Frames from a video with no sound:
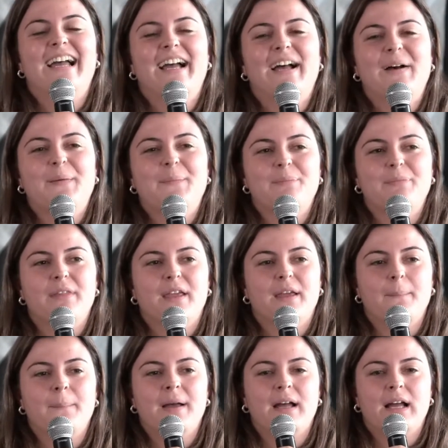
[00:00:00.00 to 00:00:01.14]

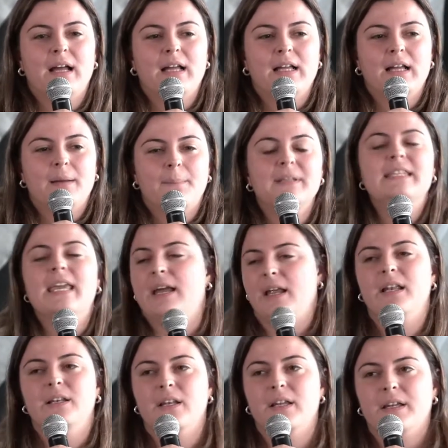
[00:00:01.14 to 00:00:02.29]
But
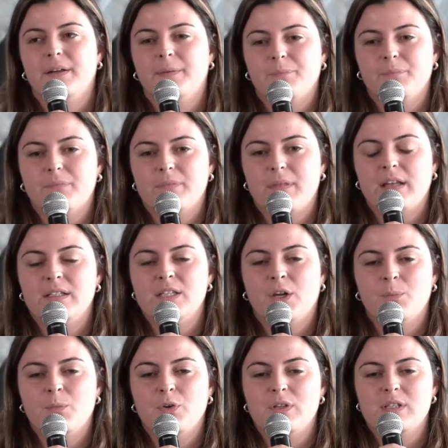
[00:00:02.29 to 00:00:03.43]
energy
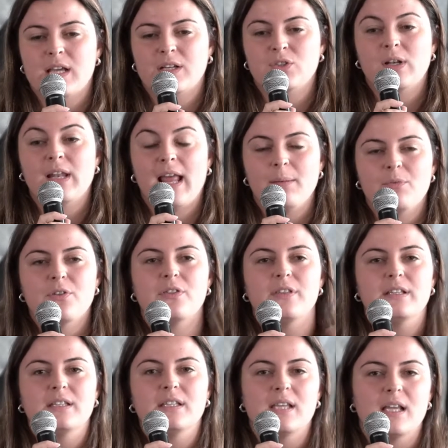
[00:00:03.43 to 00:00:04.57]
communities actually help with the
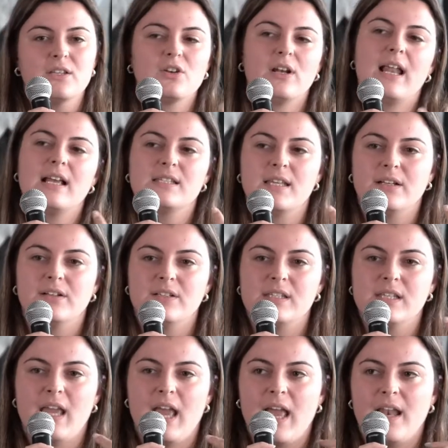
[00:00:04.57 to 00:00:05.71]
decentralized
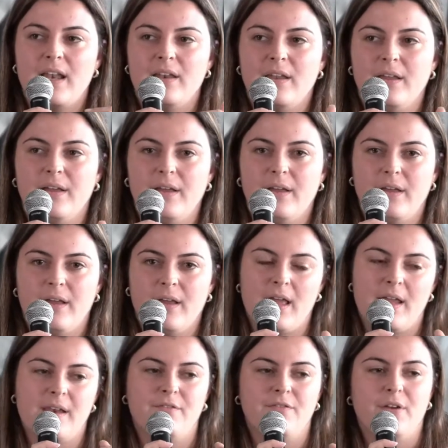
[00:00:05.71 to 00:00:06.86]
energy and
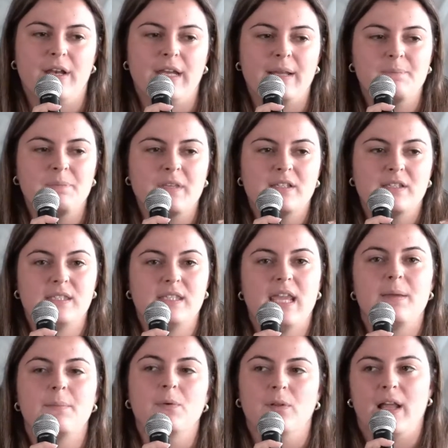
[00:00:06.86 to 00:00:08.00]
a very
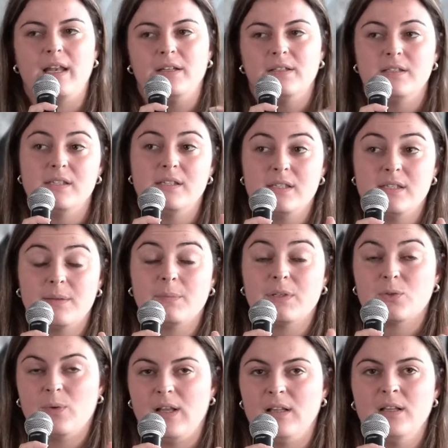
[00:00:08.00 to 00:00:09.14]
stable energy system
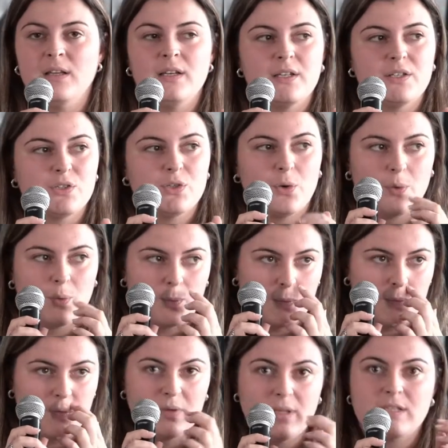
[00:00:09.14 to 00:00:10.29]
as well.
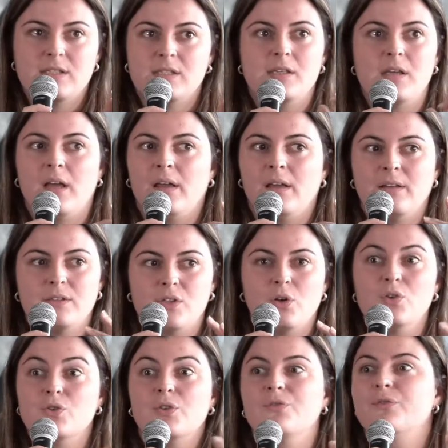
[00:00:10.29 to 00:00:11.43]
So it's a
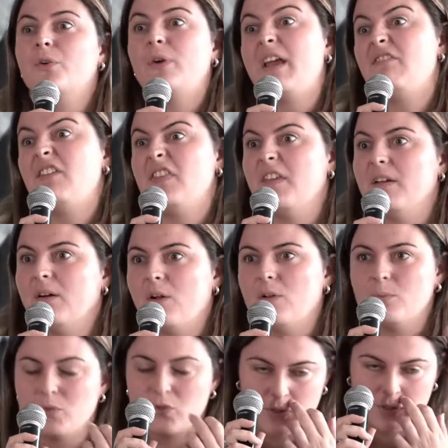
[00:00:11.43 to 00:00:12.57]
solution for everything,
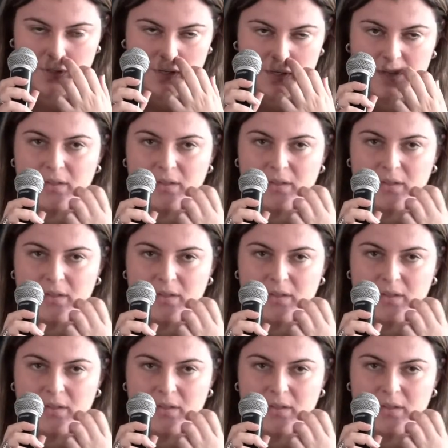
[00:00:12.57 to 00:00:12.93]
almost,